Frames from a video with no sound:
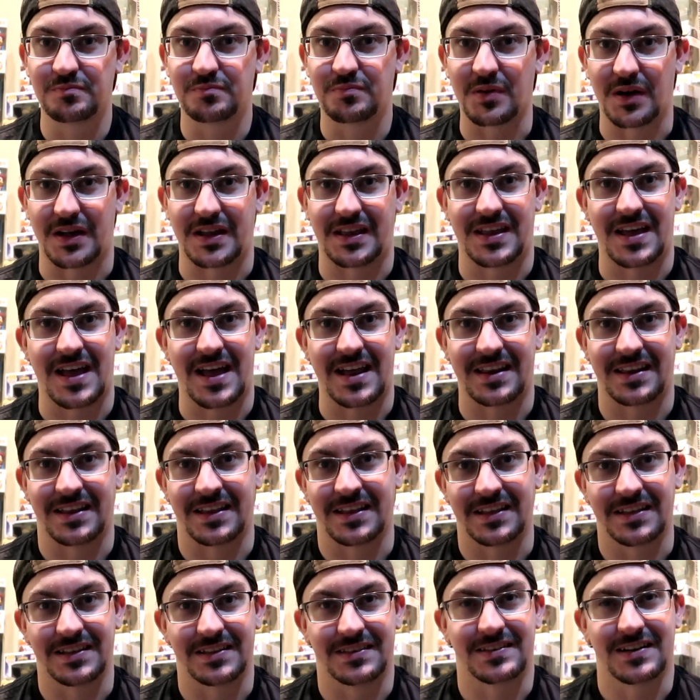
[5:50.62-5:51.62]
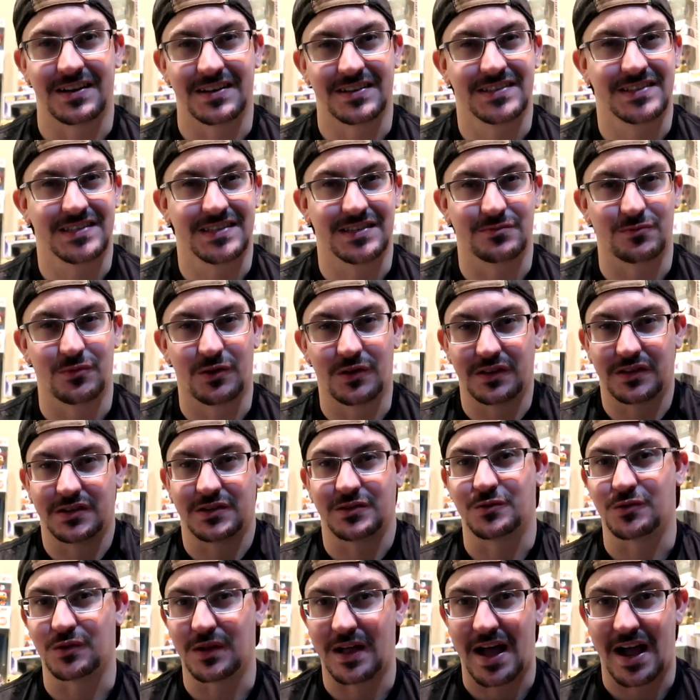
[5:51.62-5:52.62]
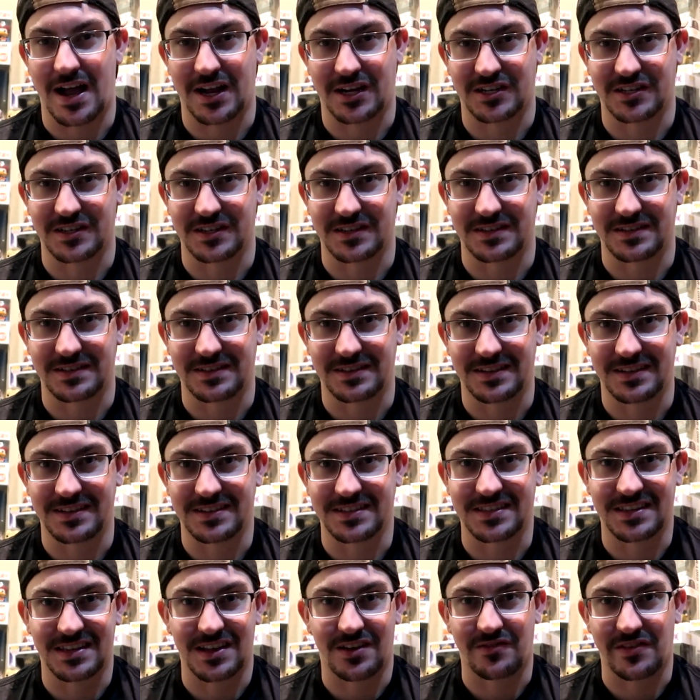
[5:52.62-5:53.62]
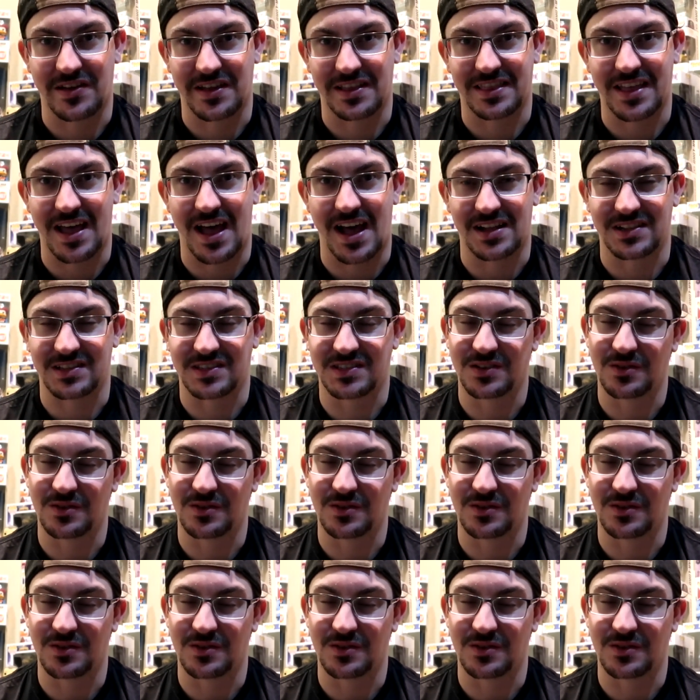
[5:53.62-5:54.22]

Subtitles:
But yet he does some really cool action and stuff like that.